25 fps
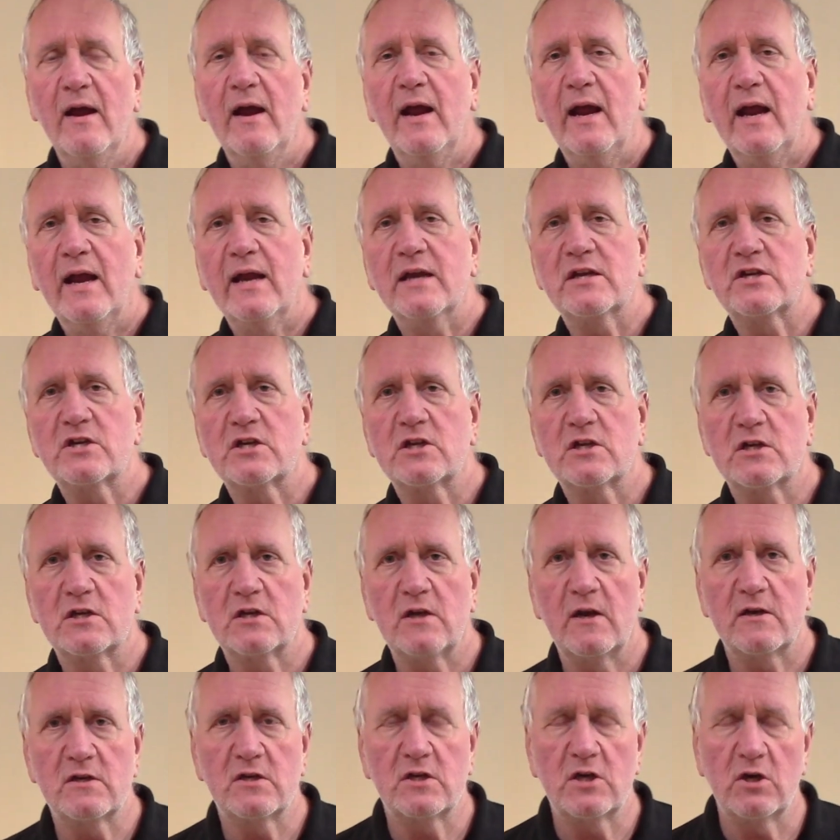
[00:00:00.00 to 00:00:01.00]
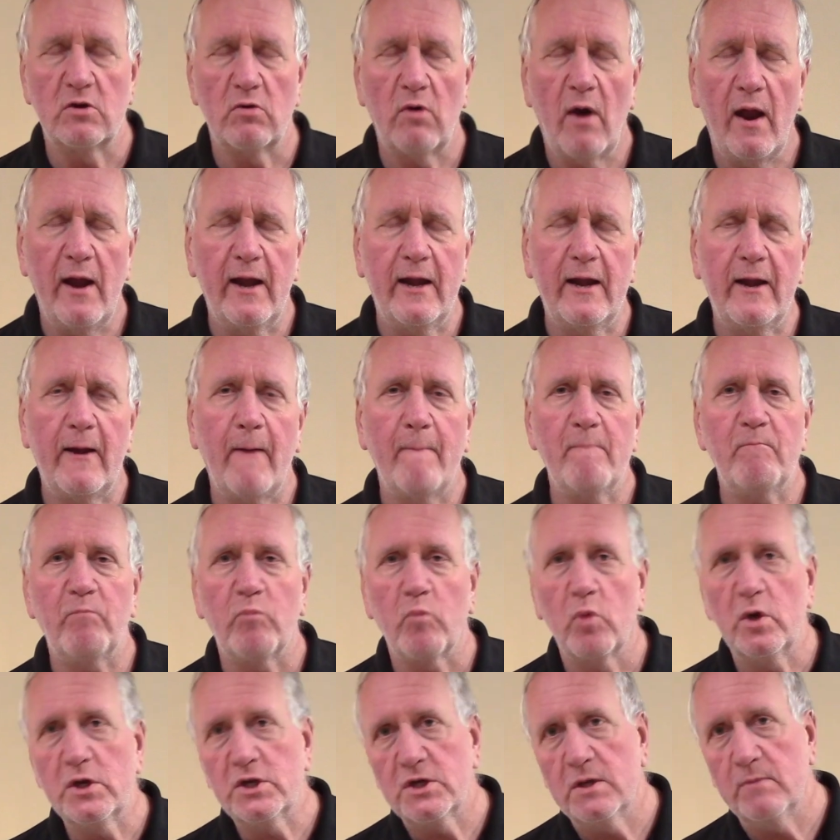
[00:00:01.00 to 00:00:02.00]
is terrain
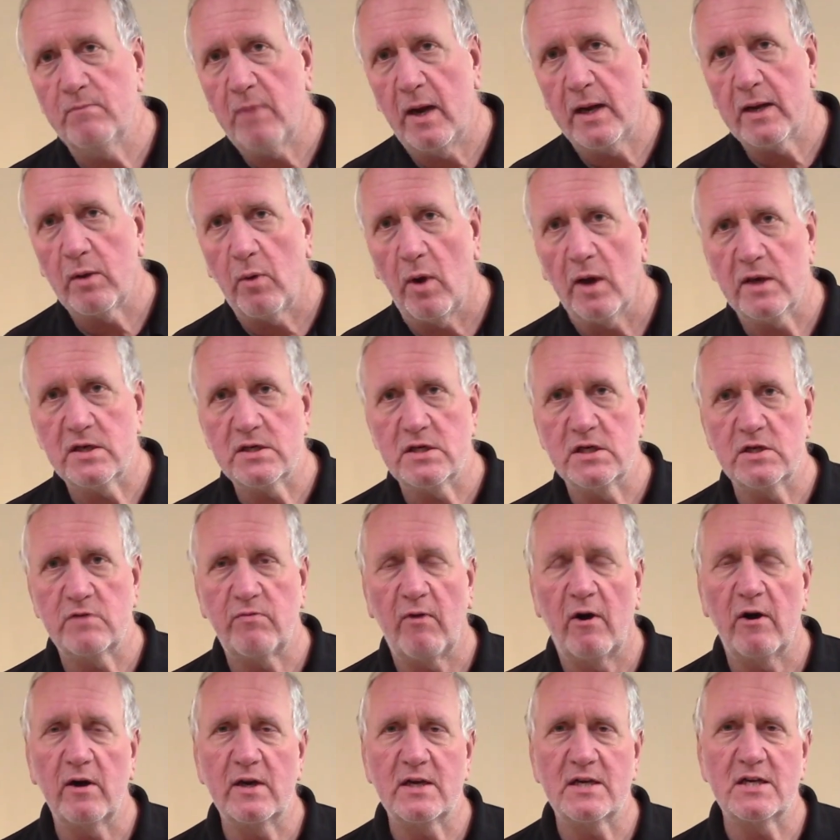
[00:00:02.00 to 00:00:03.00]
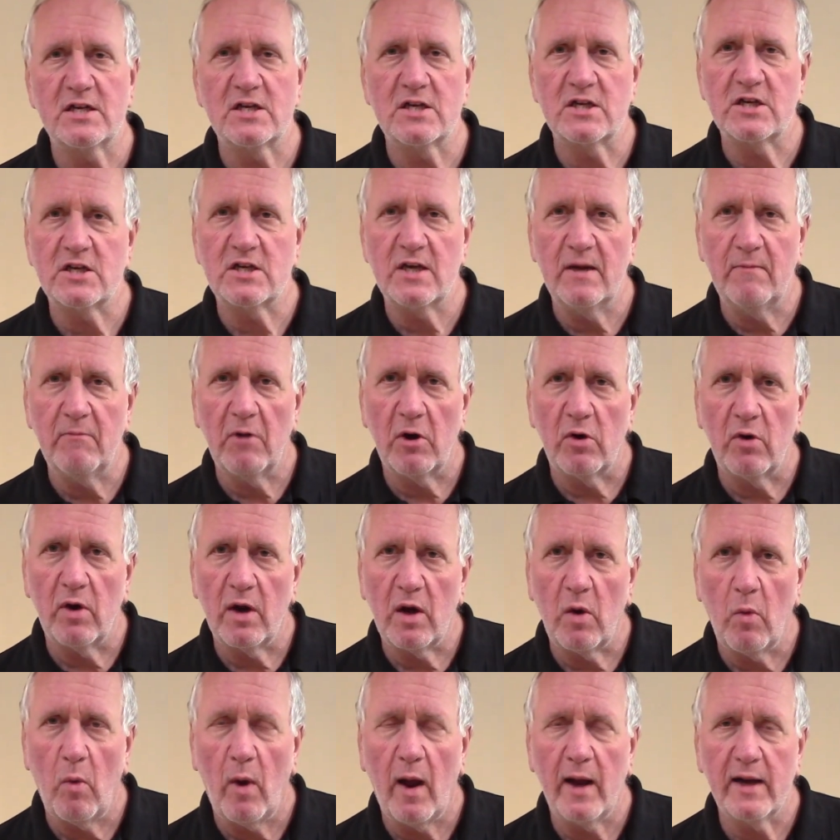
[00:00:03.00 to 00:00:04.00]
which in many ways is very similar in
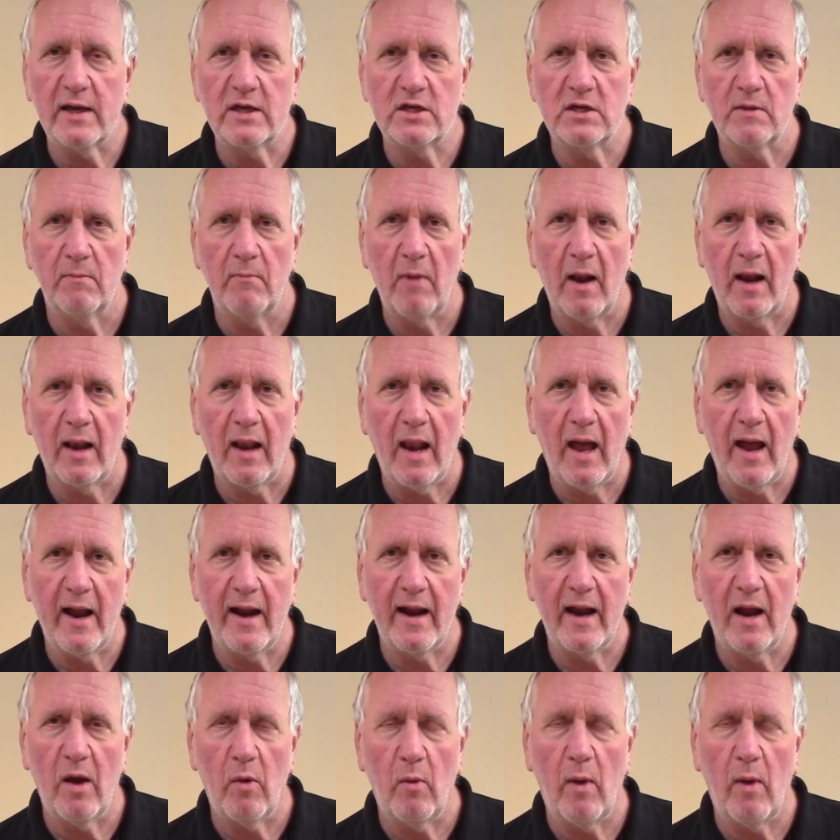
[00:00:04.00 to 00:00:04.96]
a way to Malaya,